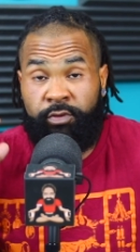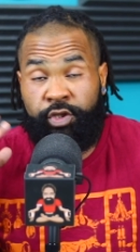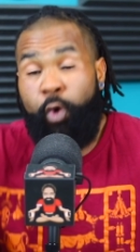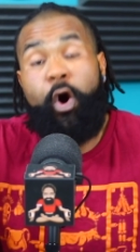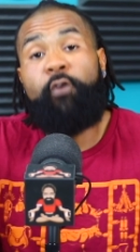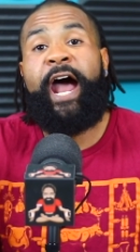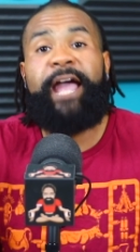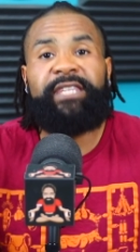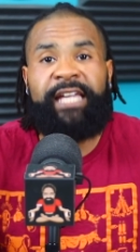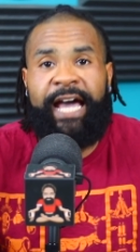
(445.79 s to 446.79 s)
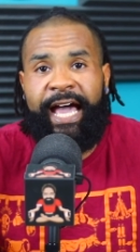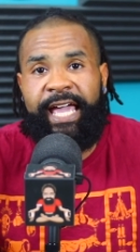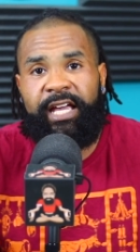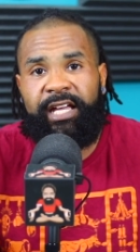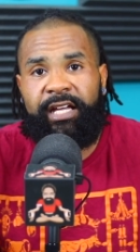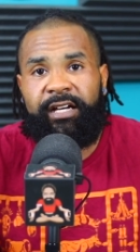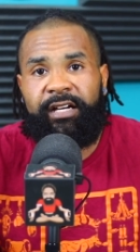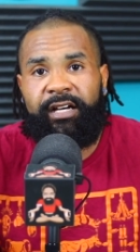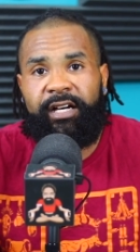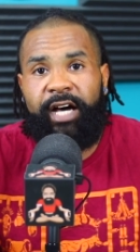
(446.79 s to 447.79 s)
don't overhype the guy.
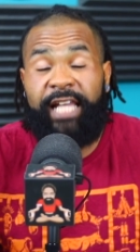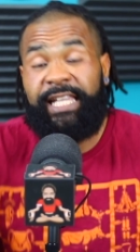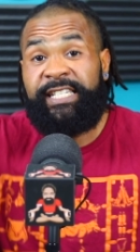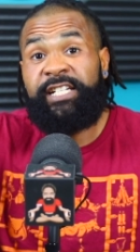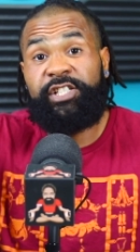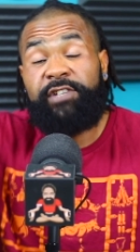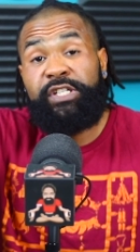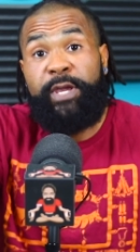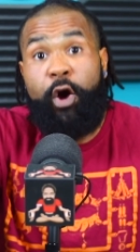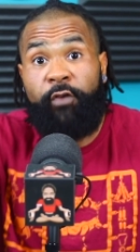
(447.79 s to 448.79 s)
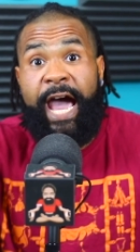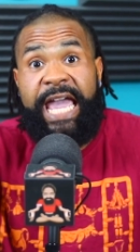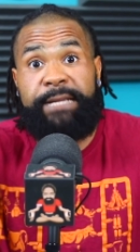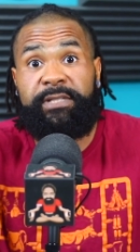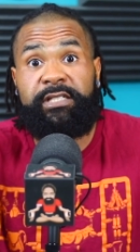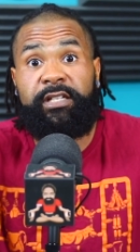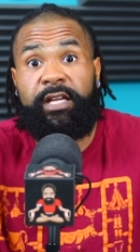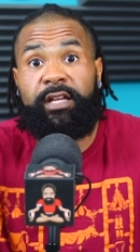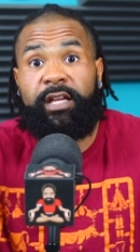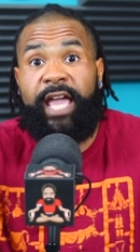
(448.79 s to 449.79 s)
Unless he deserves to be overhyped.
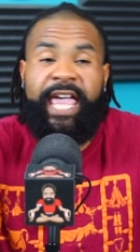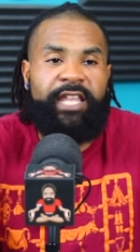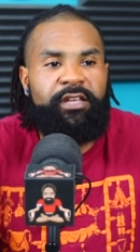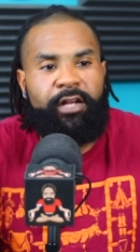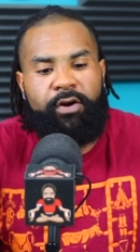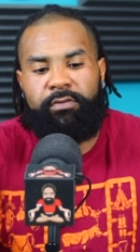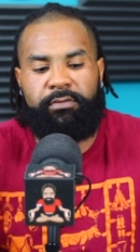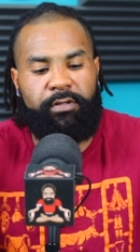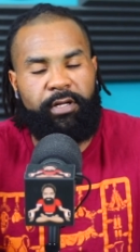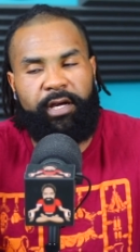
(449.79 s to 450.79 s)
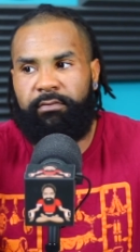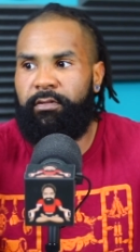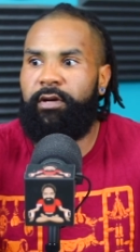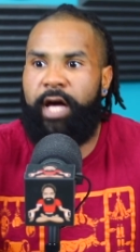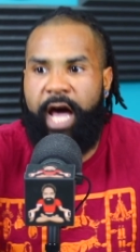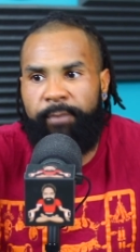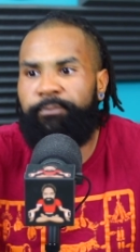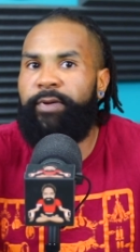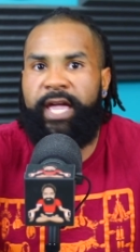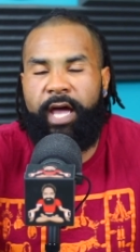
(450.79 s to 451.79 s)
And, you know,
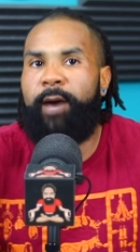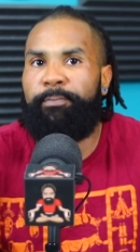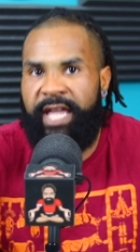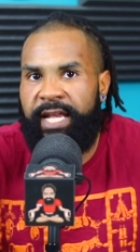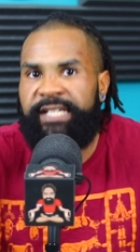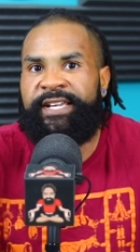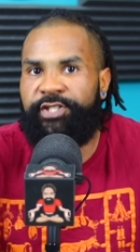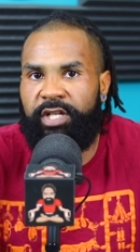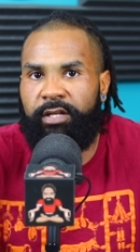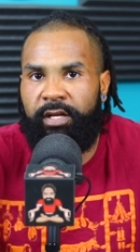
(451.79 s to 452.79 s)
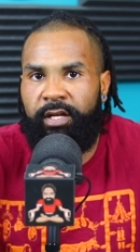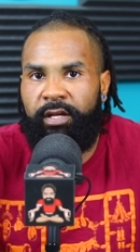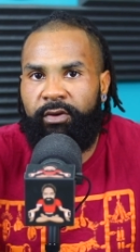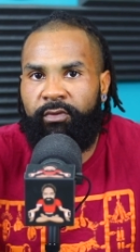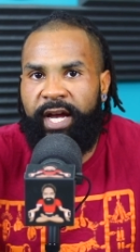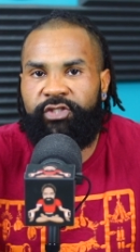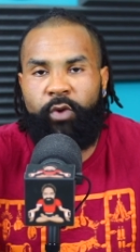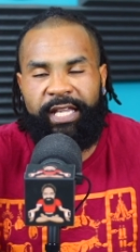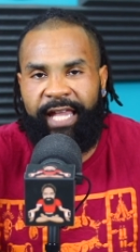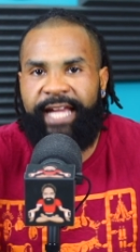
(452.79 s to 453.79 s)
I'm, pay I'm paying attention, right?
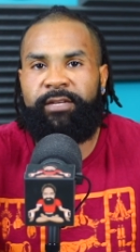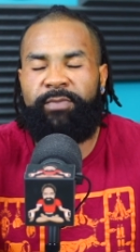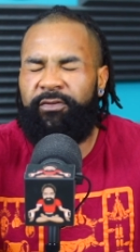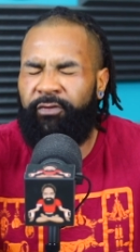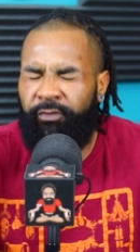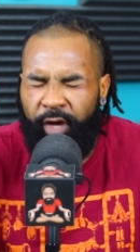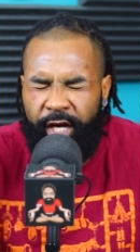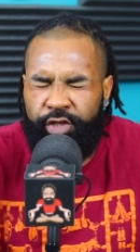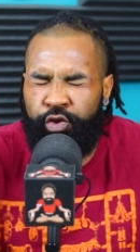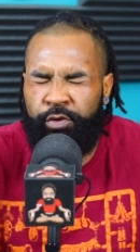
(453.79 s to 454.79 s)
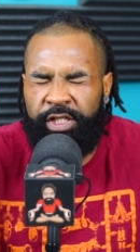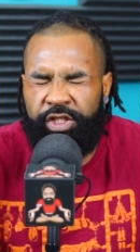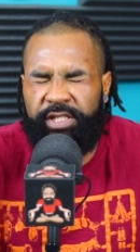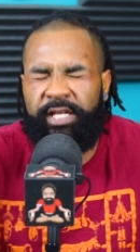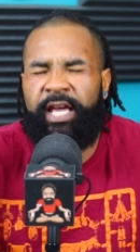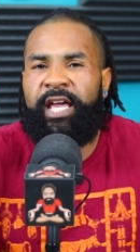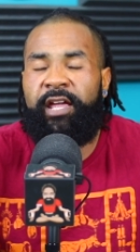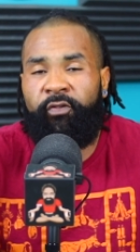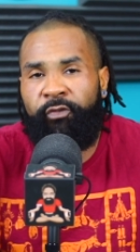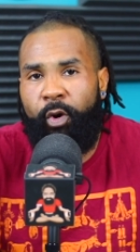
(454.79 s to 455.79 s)
So I like to be very judicious
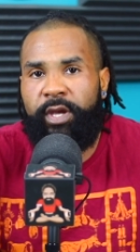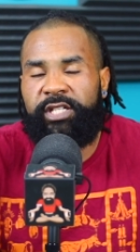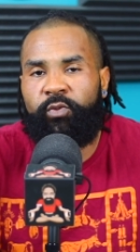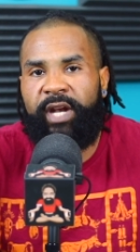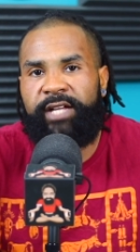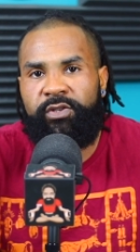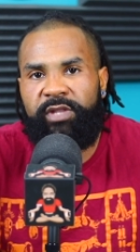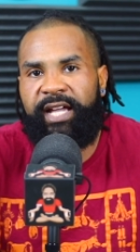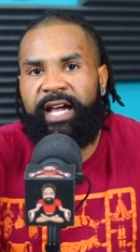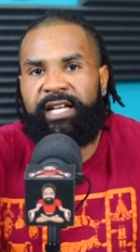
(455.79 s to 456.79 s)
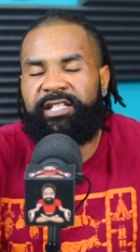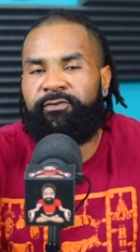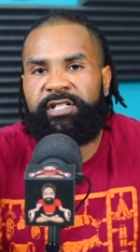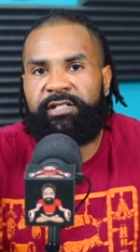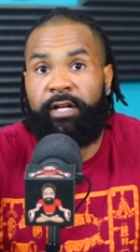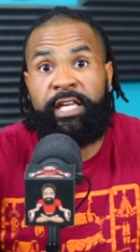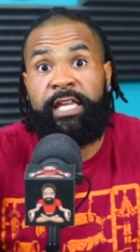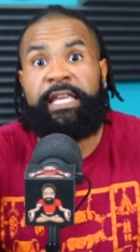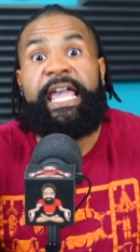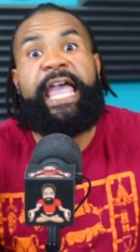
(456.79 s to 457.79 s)
and focused when I do that kind of stuff, which is,
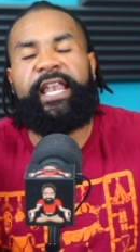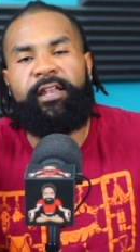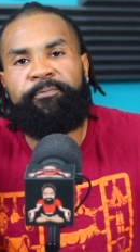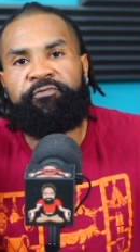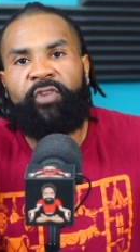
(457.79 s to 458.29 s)
again,